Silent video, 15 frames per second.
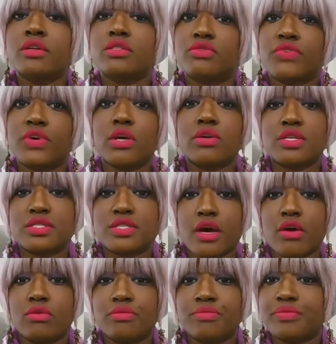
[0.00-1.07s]
To figure this
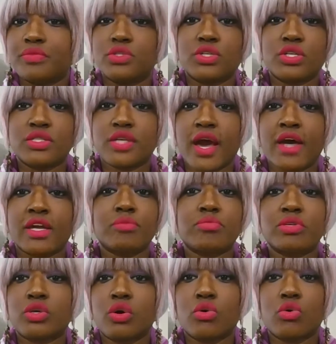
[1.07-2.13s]
out, just add up
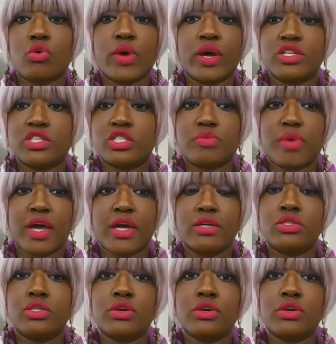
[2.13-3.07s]
the total wages paid